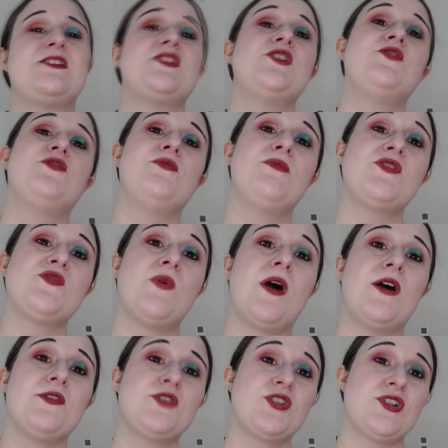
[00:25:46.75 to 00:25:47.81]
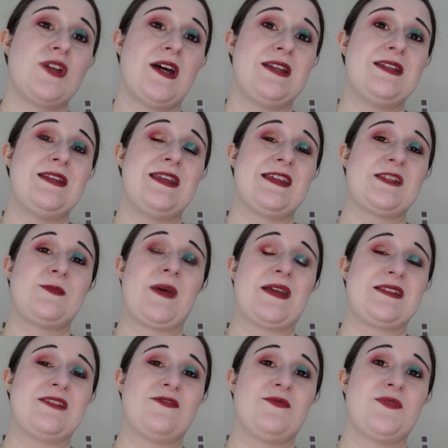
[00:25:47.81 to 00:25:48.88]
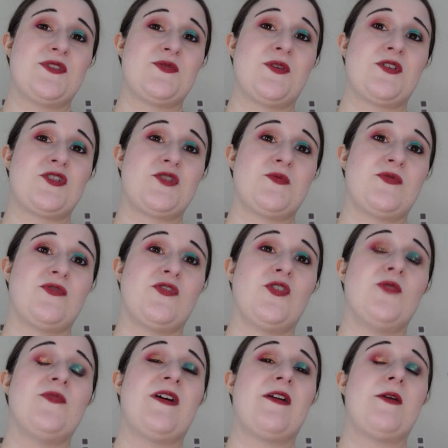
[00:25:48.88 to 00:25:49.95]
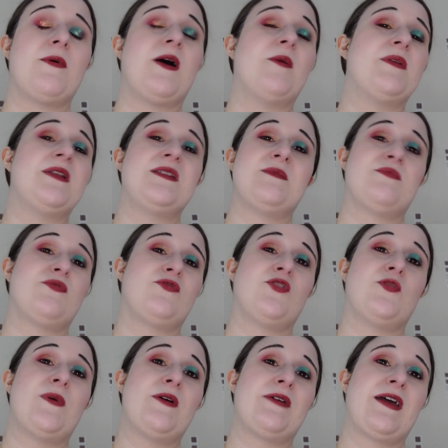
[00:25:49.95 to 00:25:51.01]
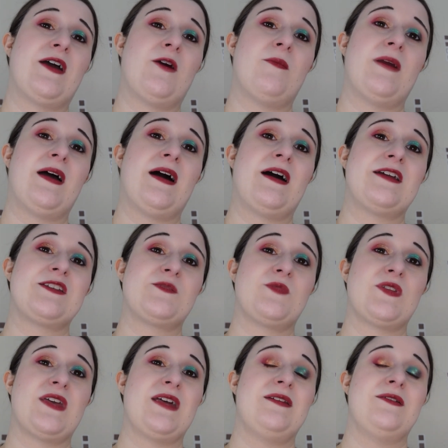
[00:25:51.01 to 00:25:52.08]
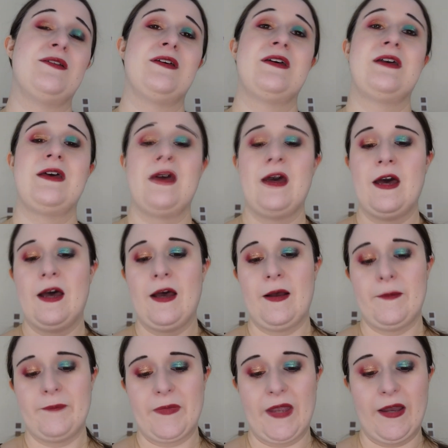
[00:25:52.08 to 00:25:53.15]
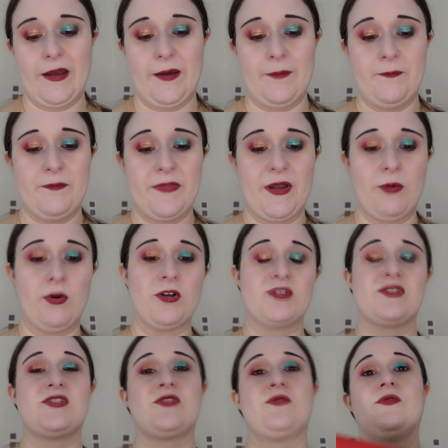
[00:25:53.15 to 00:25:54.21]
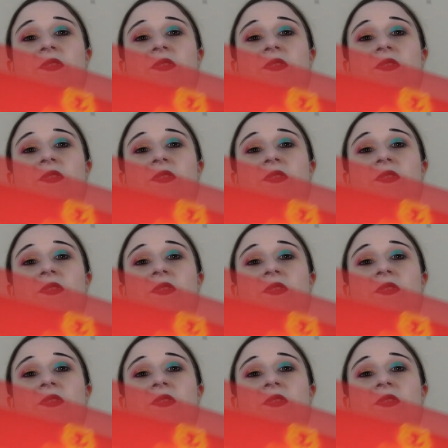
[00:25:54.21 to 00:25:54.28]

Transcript: to from the swatch. I didn't expect it from the swatch to perform very well, but it did perform okay on my eyes. But then there was